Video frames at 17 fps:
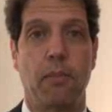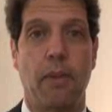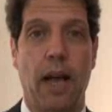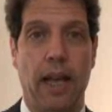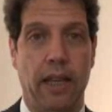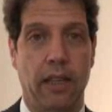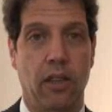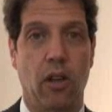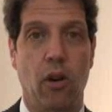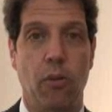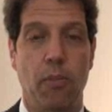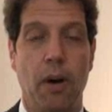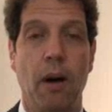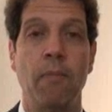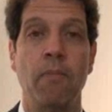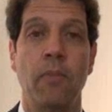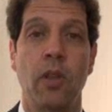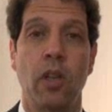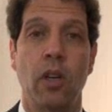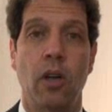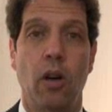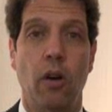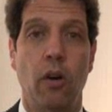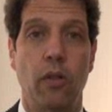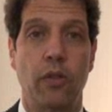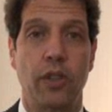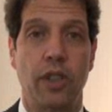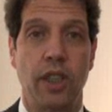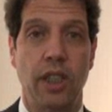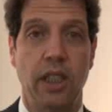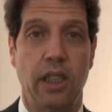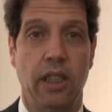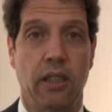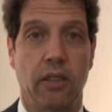myeloma over the
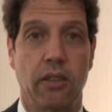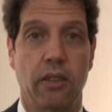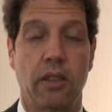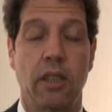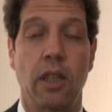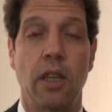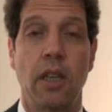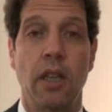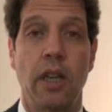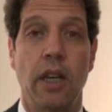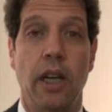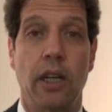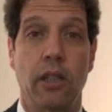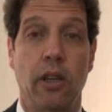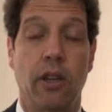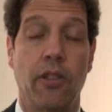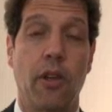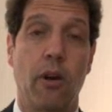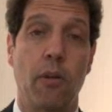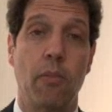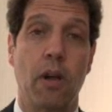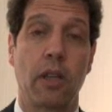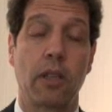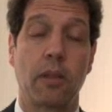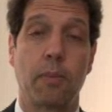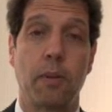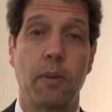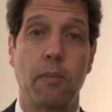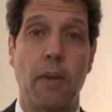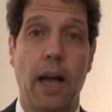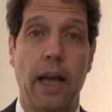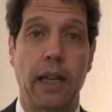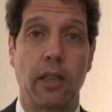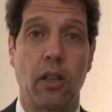years. And although multiple
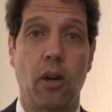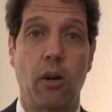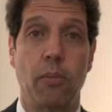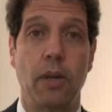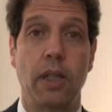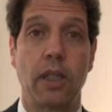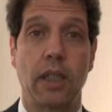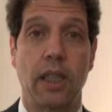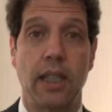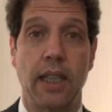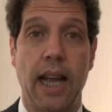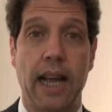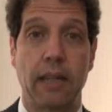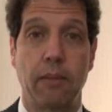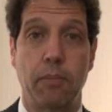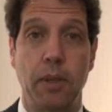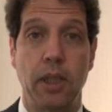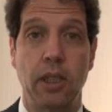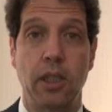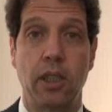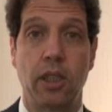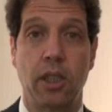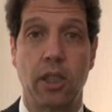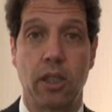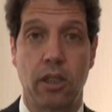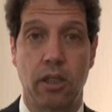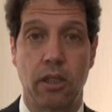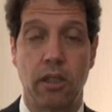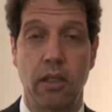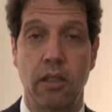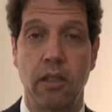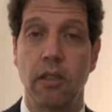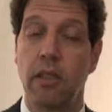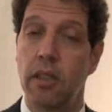myeloma cannot be cured,
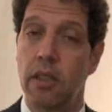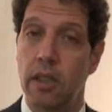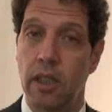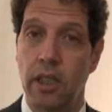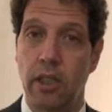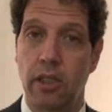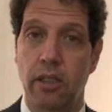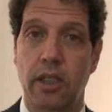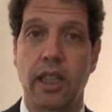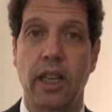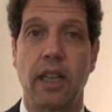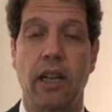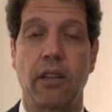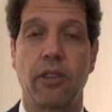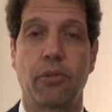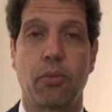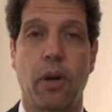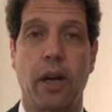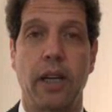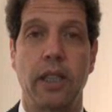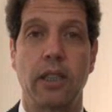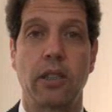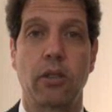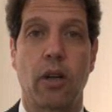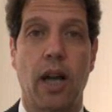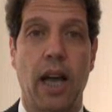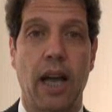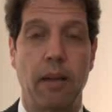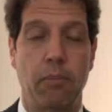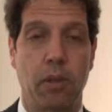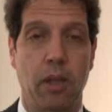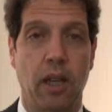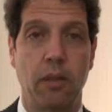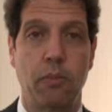either can arthritis or high
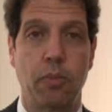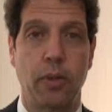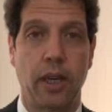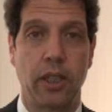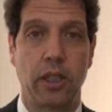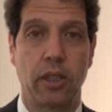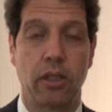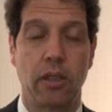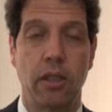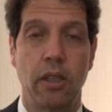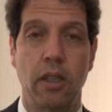blood pressure,